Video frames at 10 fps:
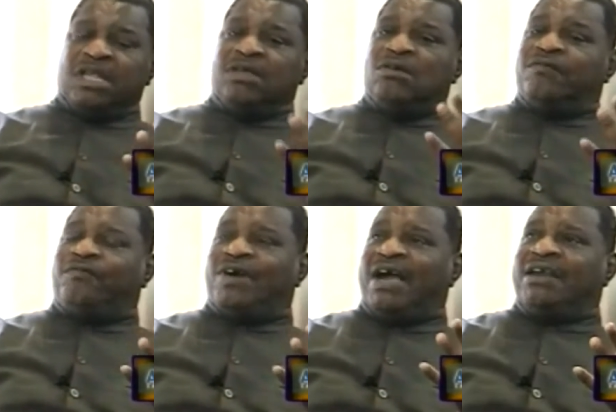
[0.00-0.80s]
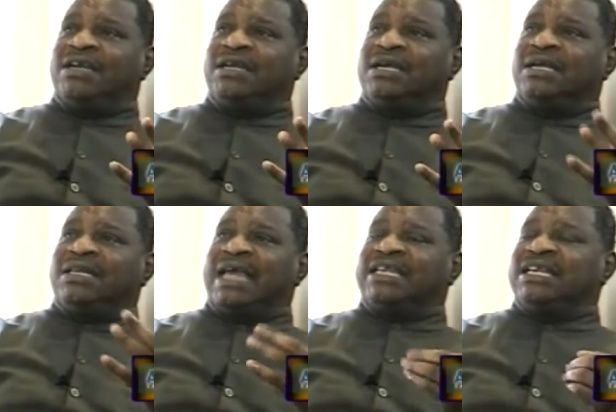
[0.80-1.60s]
you'll find
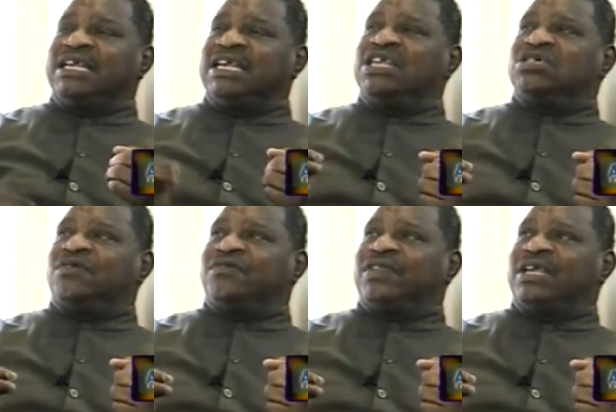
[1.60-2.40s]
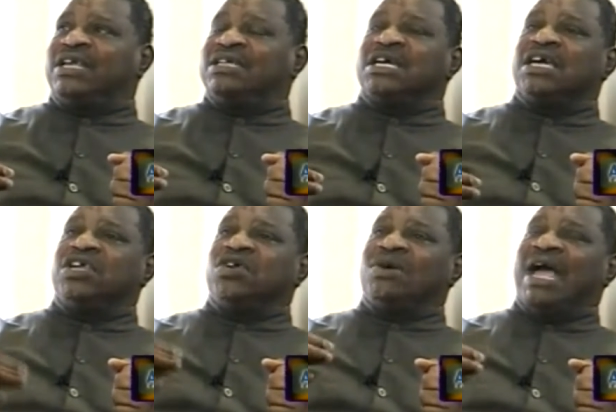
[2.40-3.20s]
that in each of these
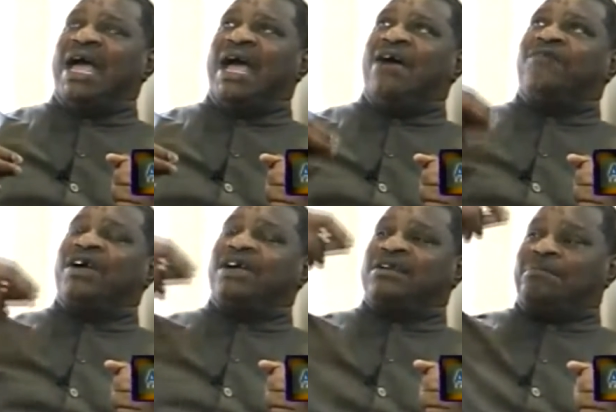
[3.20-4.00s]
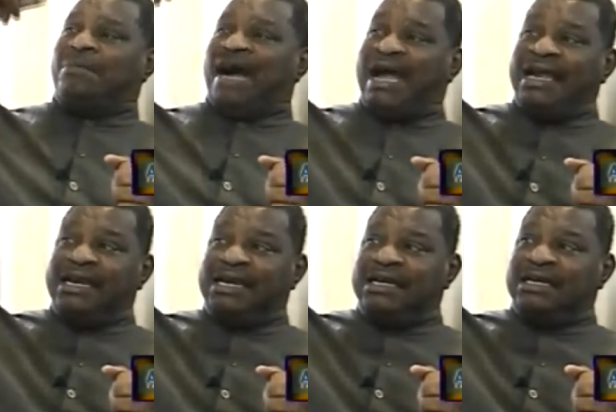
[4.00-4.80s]
you have the
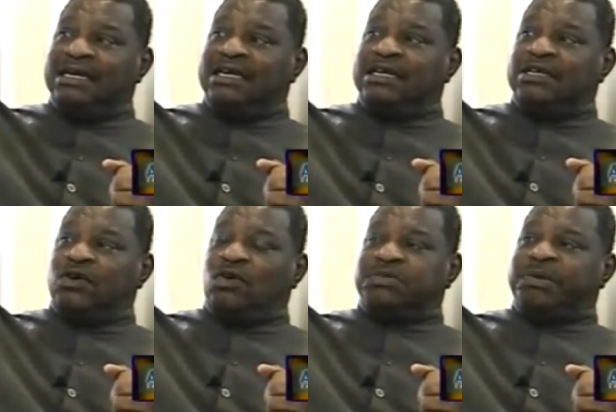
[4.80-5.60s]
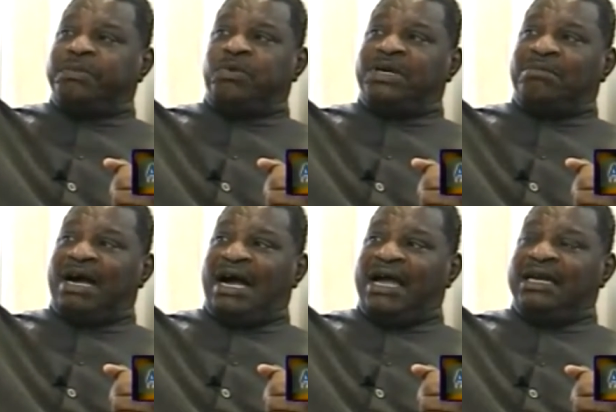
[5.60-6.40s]
mind, mm-hmm. those people with the
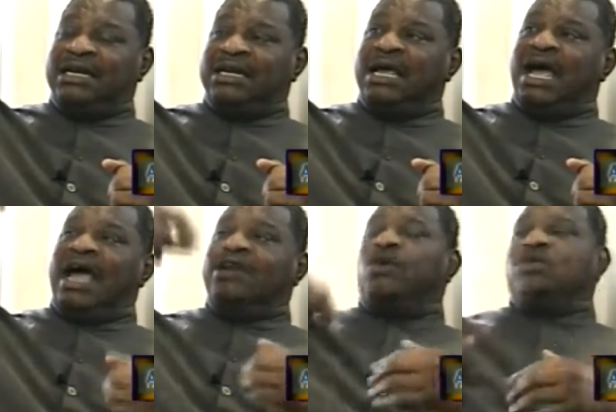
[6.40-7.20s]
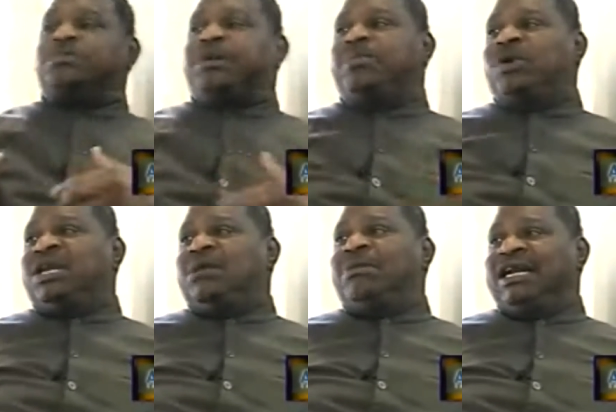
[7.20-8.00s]
mind, and those people with
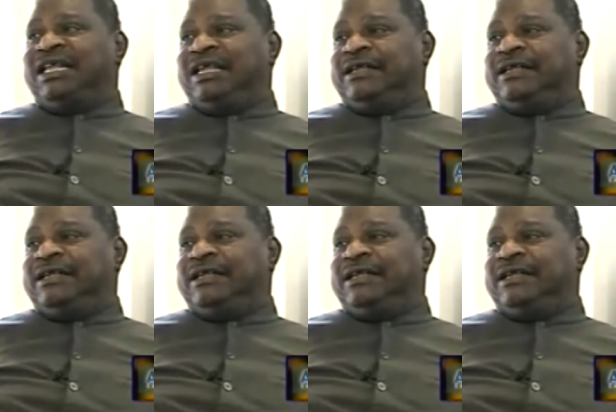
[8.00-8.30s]
the body.